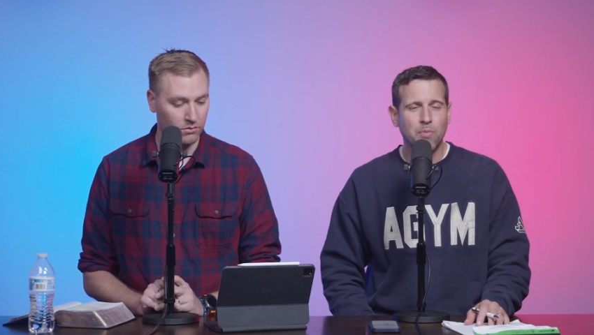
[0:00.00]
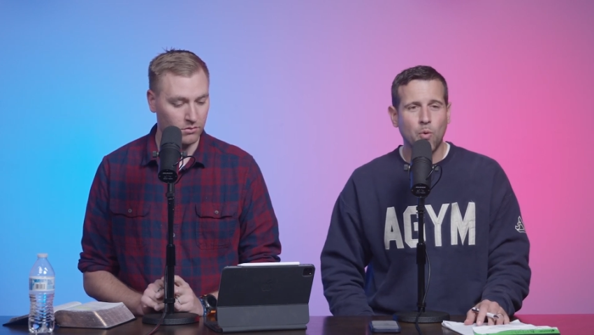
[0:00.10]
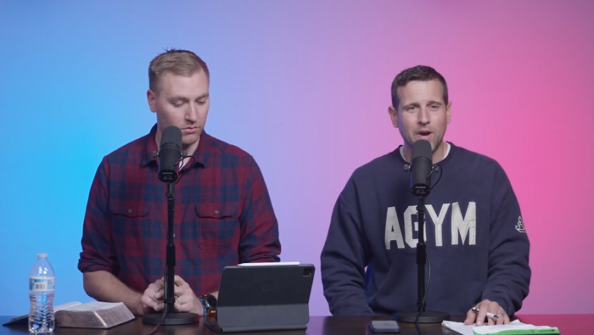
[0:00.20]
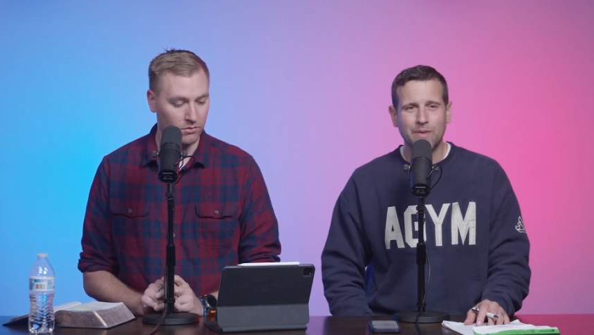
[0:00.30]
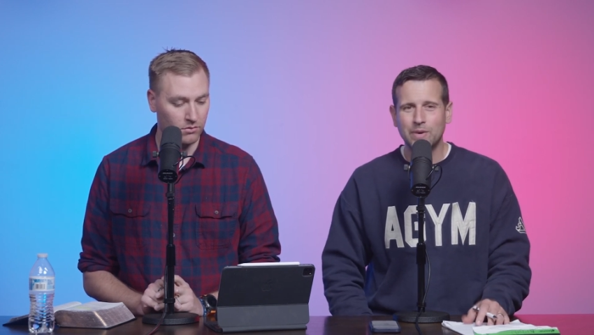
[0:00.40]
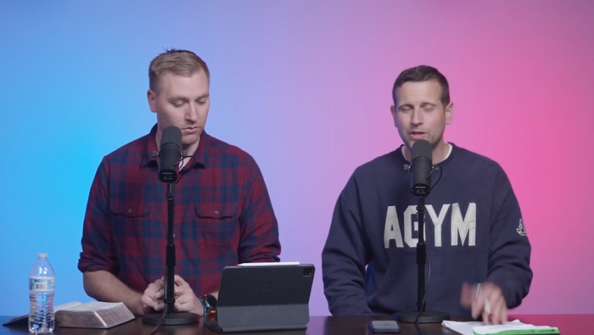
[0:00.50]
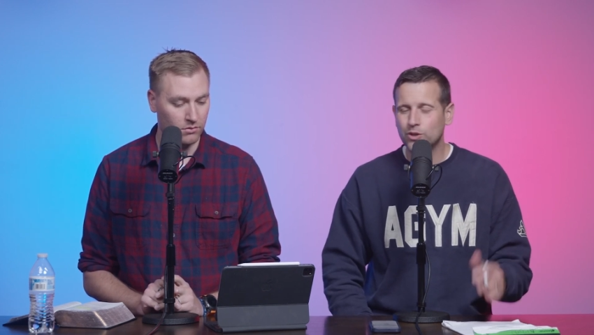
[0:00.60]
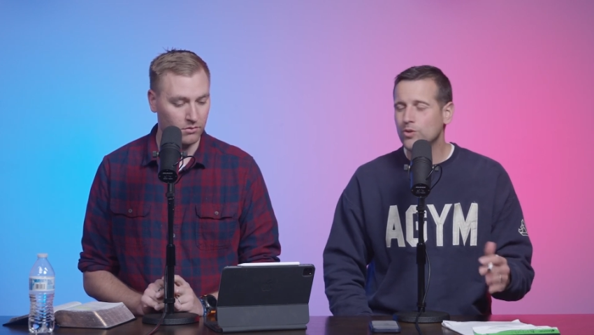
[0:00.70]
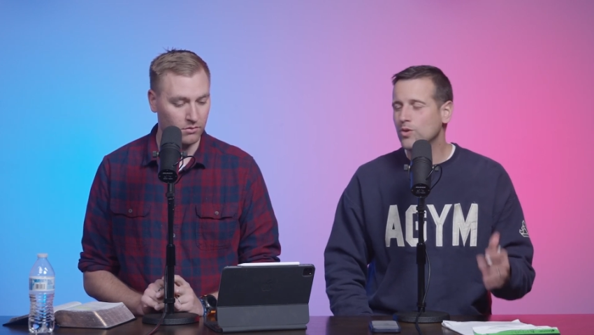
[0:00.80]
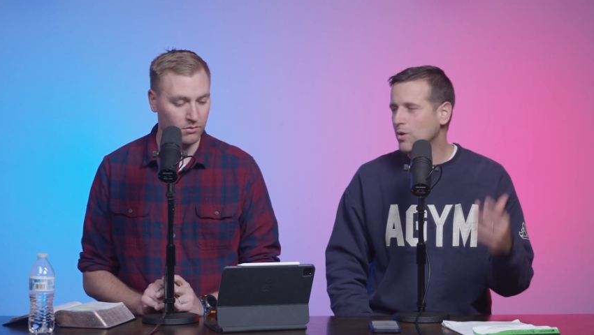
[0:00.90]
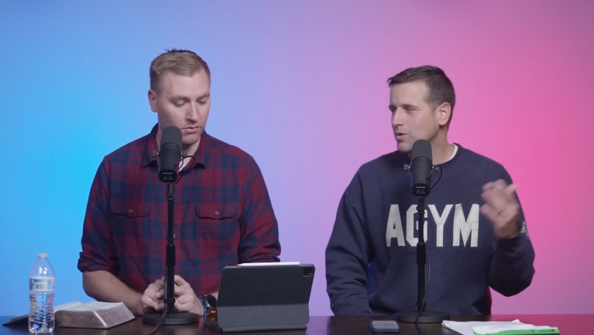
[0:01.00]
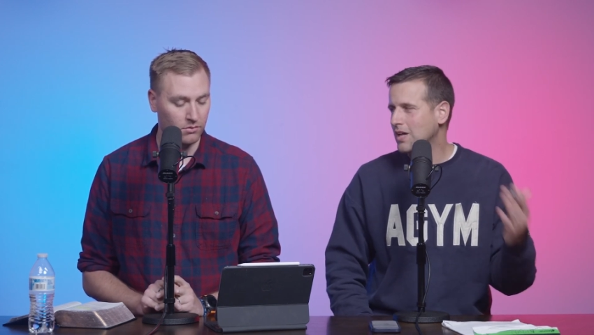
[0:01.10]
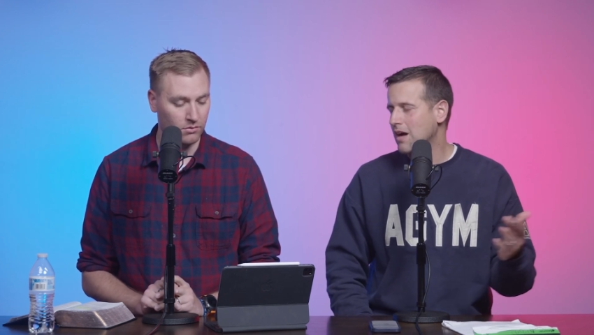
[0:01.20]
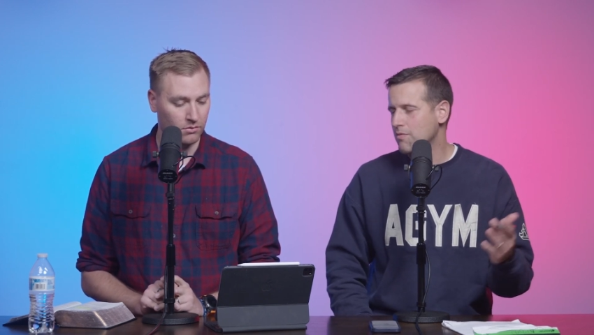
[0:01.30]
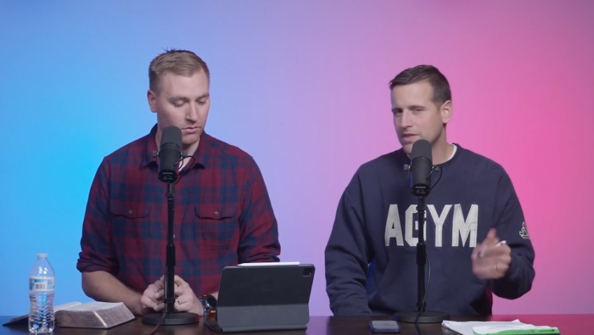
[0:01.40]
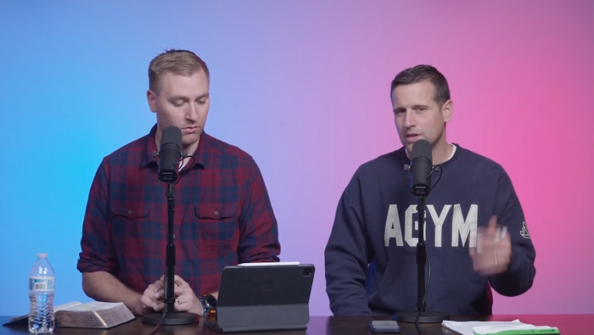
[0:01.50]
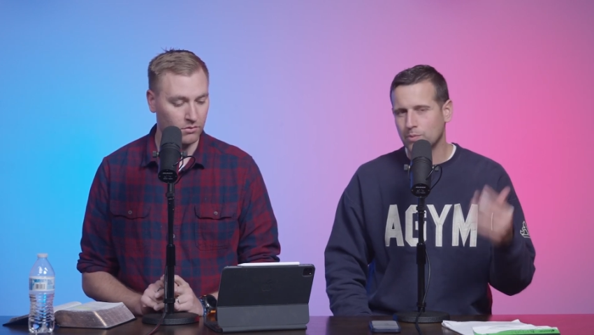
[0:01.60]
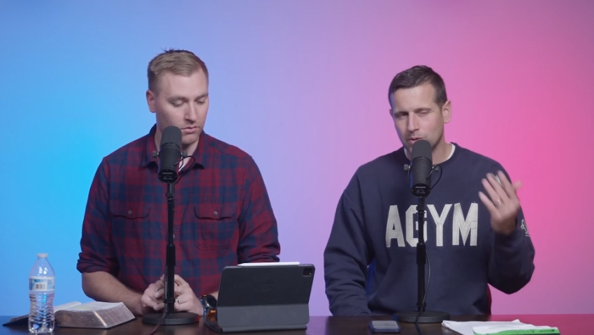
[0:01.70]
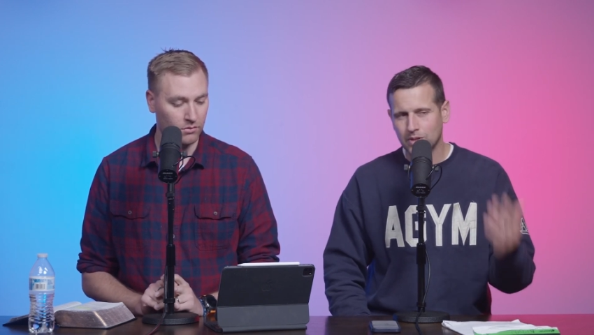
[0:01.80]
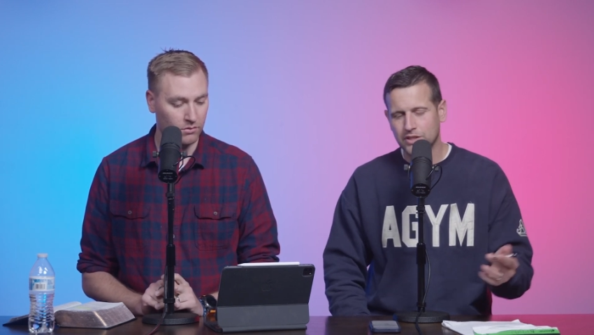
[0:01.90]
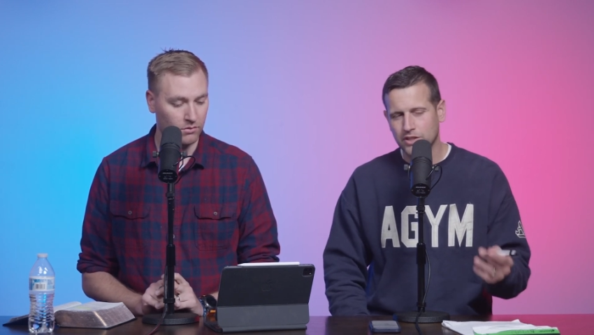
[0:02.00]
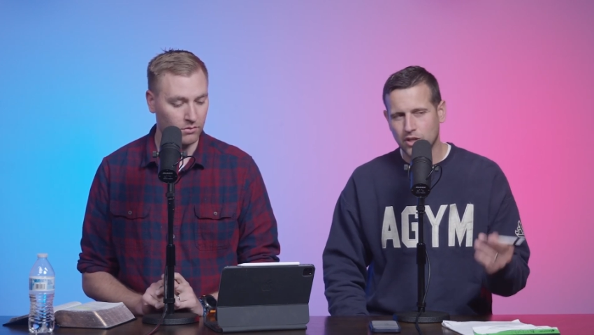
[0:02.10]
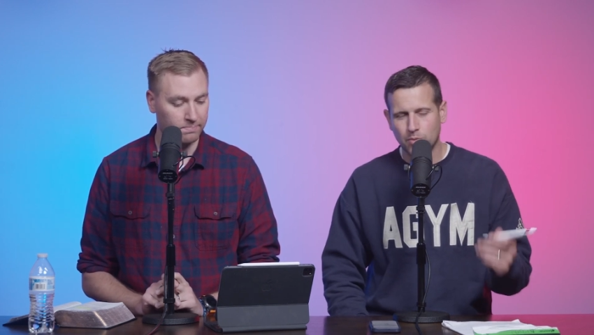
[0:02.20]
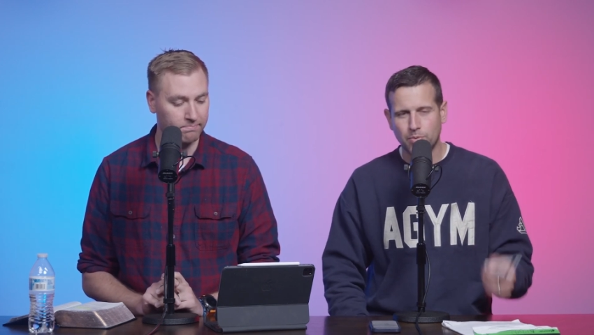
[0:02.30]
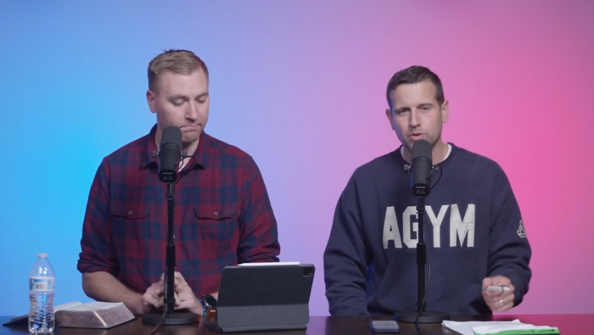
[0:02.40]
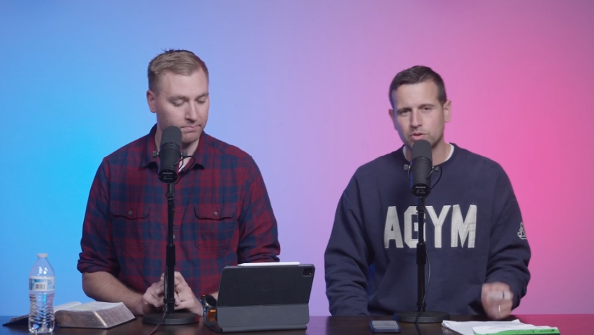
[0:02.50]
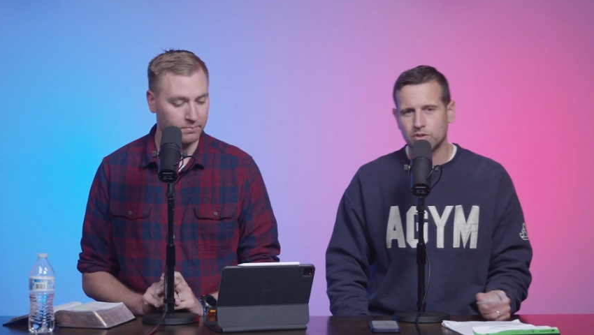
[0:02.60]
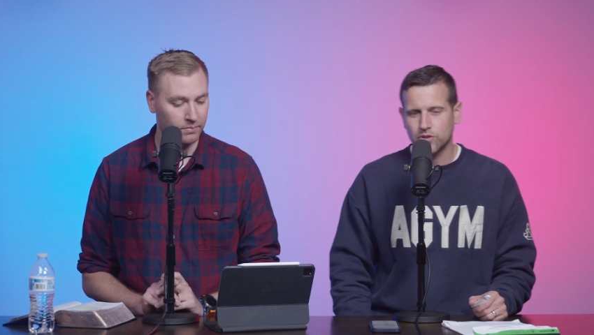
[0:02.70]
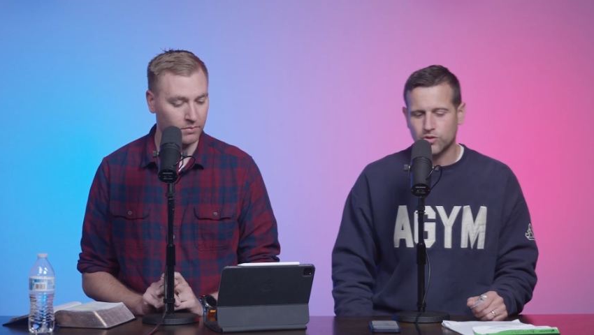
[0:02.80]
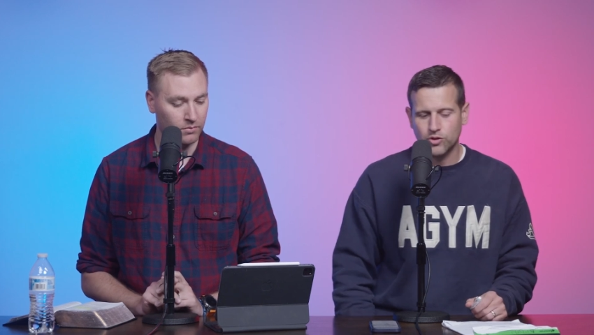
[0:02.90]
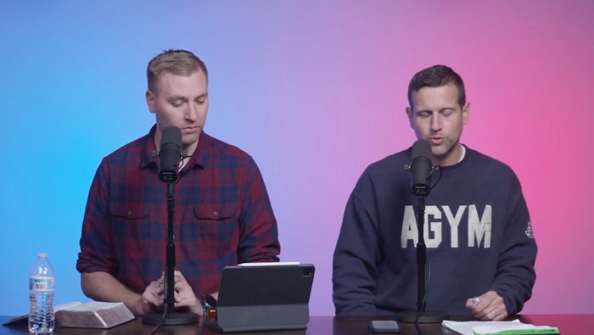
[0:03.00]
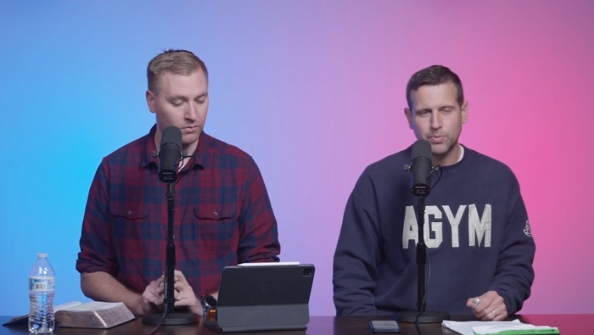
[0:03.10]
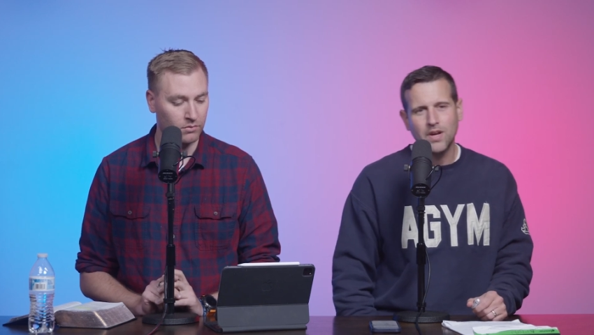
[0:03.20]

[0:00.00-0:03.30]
Speaker 1: but when we do go live with it, we'll let you know and post it in this group.